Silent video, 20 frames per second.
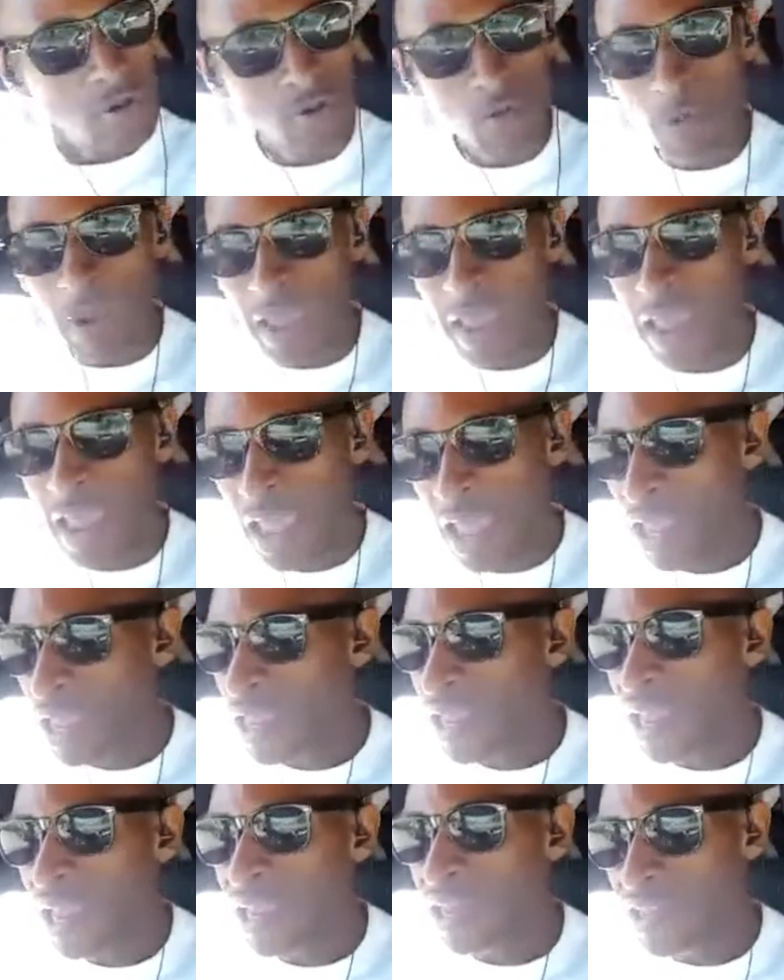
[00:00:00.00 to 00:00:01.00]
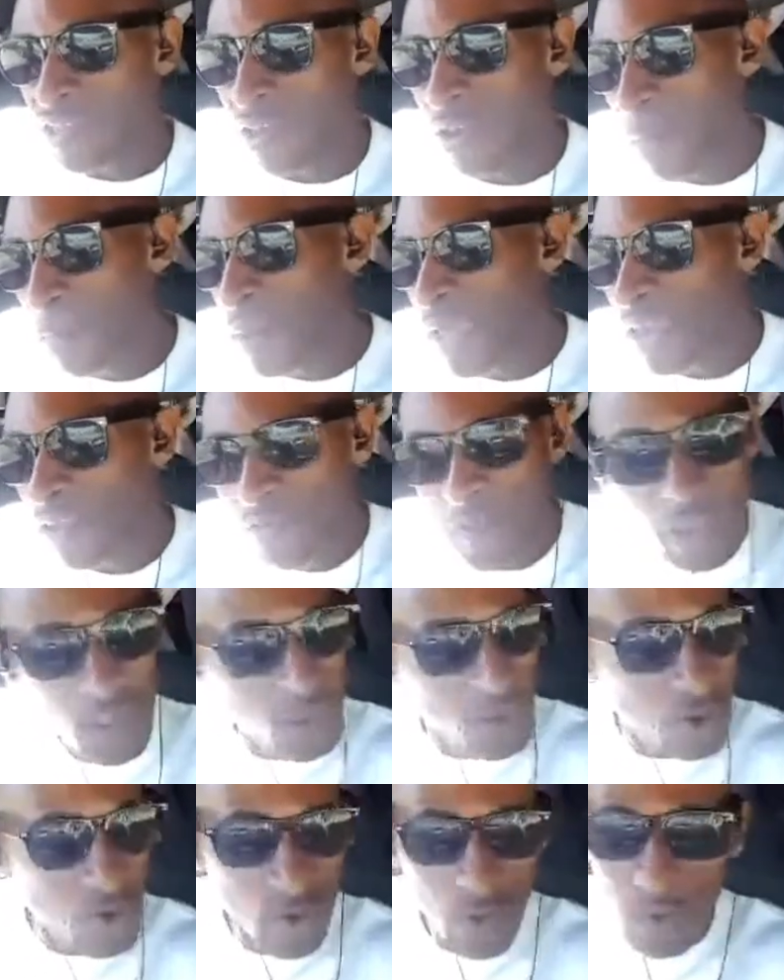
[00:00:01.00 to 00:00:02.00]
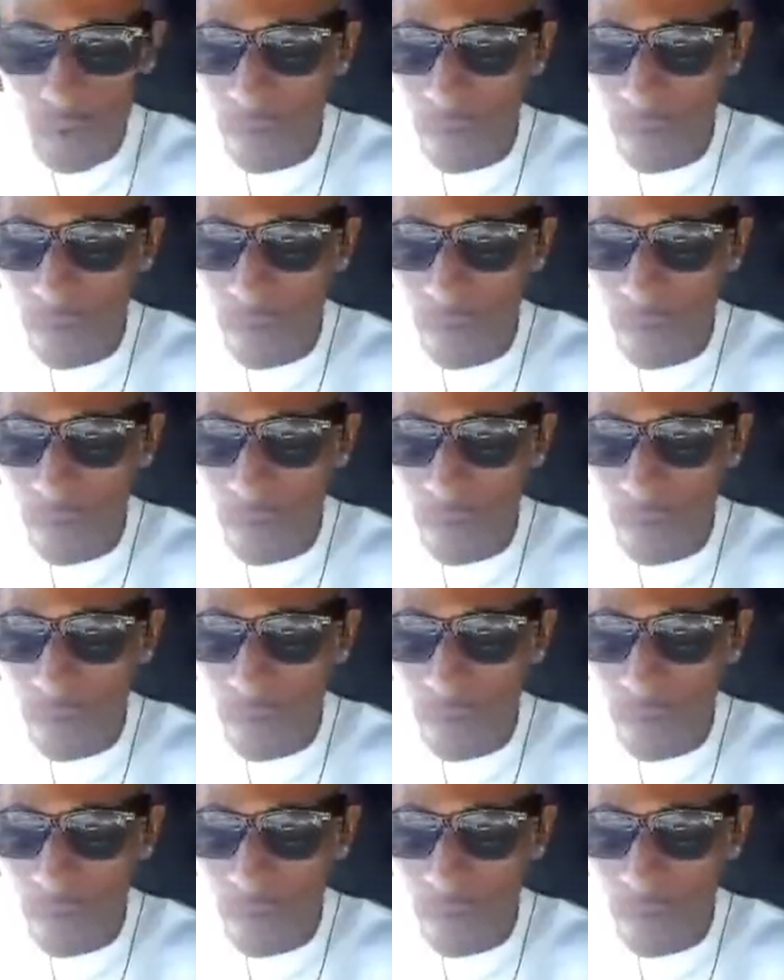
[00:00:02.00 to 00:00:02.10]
where it's going to benefit you